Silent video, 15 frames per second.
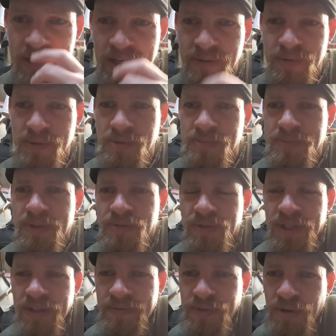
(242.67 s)
that we would be
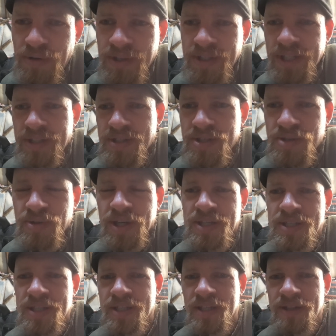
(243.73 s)
really worried and
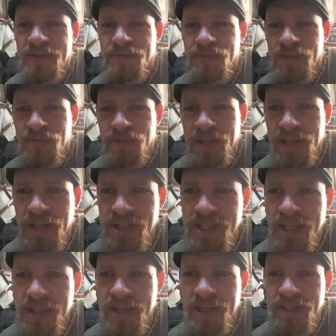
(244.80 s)
stressed if we realized
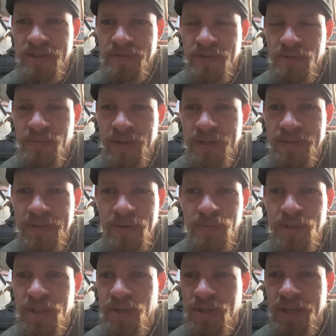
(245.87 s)
at the end of the month that
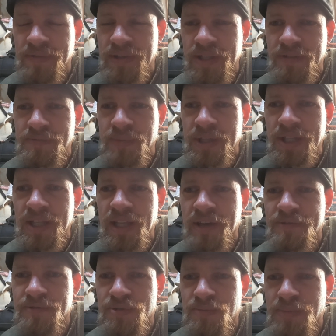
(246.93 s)
we don't have enough money
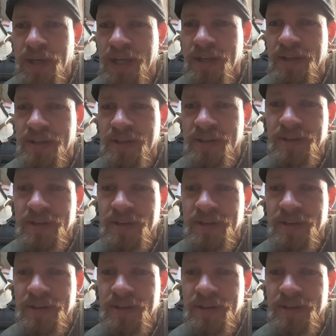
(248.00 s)
left to pay